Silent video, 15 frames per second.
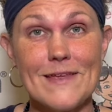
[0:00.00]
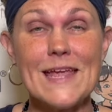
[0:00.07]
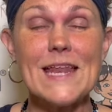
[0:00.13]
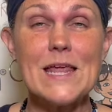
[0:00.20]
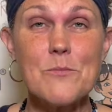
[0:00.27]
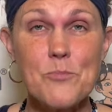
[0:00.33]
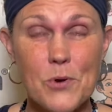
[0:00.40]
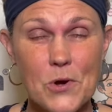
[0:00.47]

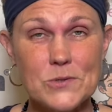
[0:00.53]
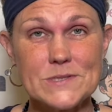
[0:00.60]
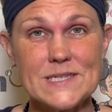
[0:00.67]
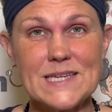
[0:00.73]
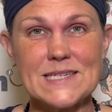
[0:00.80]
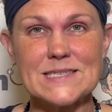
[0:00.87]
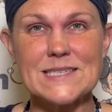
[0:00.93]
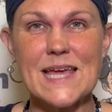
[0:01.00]
eating
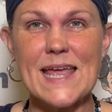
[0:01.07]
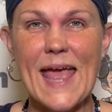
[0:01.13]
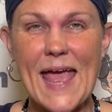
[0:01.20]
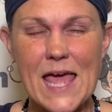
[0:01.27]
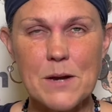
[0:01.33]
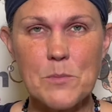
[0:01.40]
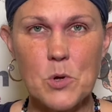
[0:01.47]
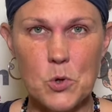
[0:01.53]
proteins like
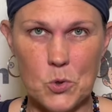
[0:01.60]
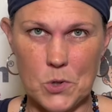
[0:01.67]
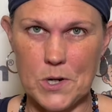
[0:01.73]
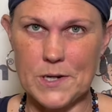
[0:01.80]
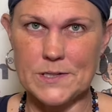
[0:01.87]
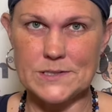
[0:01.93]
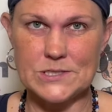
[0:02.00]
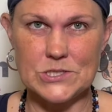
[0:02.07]
animal
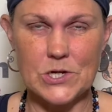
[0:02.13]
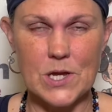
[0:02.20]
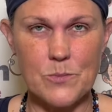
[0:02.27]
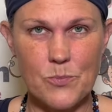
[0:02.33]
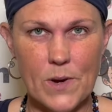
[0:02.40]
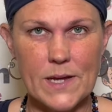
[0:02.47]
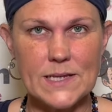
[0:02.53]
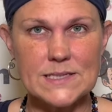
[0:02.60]
organs during
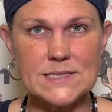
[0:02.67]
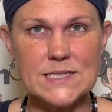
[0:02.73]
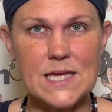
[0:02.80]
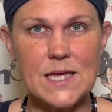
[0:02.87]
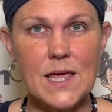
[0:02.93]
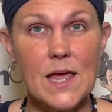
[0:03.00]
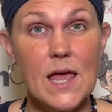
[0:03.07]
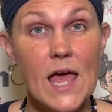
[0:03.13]

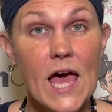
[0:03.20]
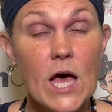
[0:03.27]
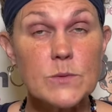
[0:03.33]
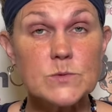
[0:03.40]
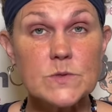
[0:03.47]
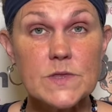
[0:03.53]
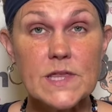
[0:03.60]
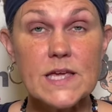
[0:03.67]
pregnancy
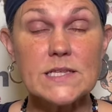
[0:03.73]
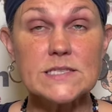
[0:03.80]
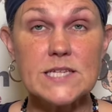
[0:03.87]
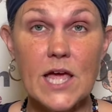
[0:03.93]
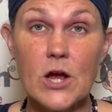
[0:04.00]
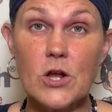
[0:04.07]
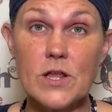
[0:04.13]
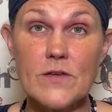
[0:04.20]
helps with the
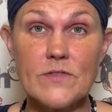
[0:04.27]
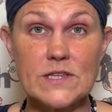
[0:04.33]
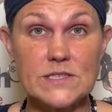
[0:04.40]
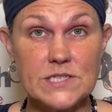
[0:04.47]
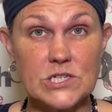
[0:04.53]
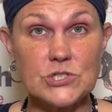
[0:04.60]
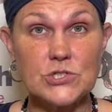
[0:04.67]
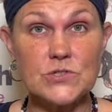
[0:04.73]
integrity of the
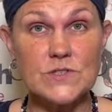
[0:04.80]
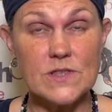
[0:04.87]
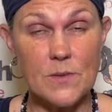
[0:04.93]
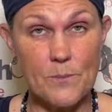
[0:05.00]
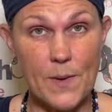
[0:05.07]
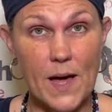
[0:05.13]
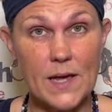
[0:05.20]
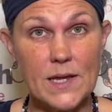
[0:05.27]
tissues of the
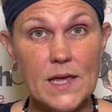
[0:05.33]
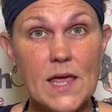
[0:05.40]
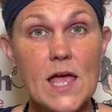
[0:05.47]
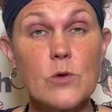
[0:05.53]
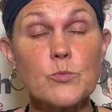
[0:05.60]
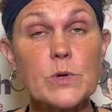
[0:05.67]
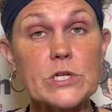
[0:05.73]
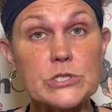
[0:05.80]
body
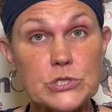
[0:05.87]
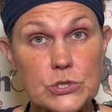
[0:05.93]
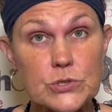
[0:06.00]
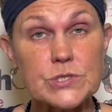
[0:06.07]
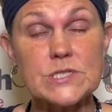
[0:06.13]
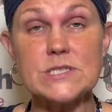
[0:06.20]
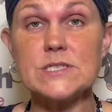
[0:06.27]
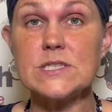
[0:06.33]
and
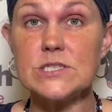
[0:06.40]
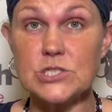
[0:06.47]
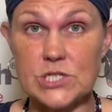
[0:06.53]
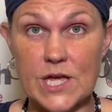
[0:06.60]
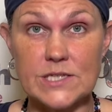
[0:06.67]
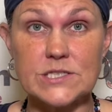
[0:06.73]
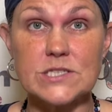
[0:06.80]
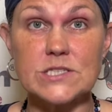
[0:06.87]
reduces the
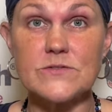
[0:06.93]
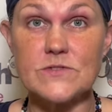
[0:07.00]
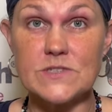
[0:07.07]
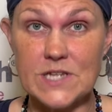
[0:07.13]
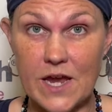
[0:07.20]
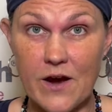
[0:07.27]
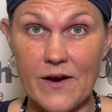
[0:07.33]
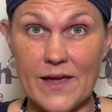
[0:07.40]
chances of
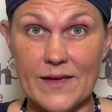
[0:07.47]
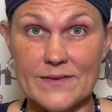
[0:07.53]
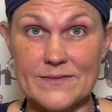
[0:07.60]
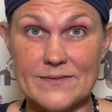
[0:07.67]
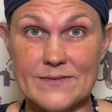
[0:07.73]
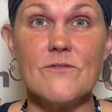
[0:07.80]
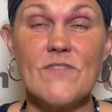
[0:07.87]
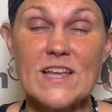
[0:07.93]
tearing.
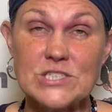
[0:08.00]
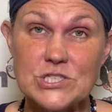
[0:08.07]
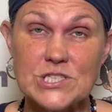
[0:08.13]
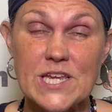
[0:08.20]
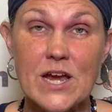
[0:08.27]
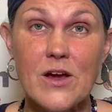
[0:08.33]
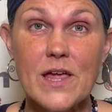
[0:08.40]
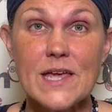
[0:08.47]

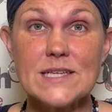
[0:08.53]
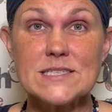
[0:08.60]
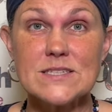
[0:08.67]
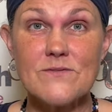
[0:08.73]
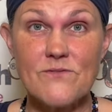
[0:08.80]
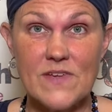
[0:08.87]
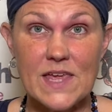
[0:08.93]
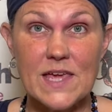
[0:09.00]
Vegetarians
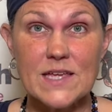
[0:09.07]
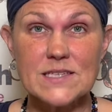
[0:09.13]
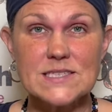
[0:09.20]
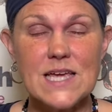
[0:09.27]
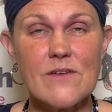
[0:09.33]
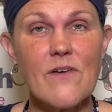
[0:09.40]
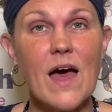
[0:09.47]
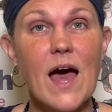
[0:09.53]
and vegans
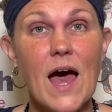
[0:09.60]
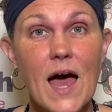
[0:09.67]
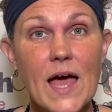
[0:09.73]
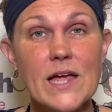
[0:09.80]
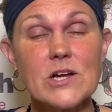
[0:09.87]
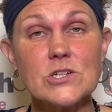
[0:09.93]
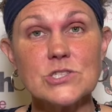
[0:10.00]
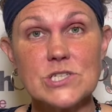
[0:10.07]
have a
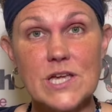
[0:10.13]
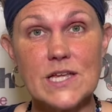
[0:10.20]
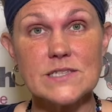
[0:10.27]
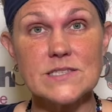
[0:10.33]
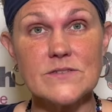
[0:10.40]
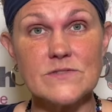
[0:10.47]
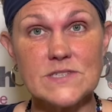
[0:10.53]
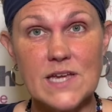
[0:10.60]
higher chance
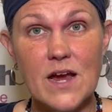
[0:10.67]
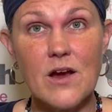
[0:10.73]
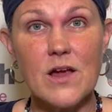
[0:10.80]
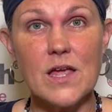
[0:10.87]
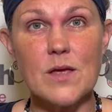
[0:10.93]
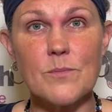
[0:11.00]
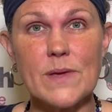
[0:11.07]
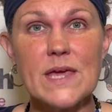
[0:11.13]
of
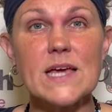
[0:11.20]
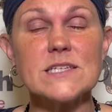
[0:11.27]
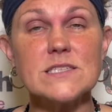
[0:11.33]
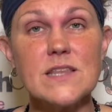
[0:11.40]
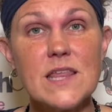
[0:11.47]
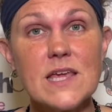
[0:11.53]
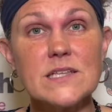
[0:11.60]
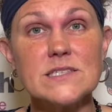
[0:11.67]
tearing because of
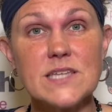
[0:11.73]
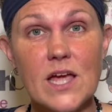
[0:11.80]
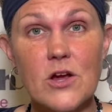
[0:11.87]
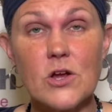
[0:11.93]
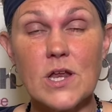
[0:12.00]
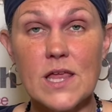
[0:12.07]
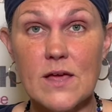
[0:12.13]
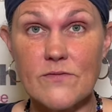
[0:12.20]
the
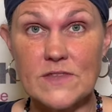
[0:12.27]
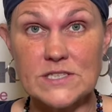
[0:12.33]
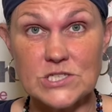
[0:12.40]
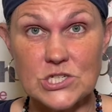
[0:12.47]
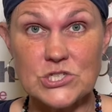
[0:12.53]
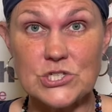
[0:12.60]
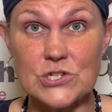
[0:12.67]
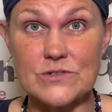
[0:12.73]
integrity of the
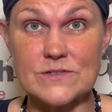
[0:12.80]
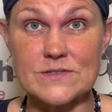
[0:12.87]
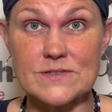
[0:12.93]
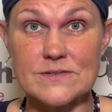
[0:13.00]
tissues.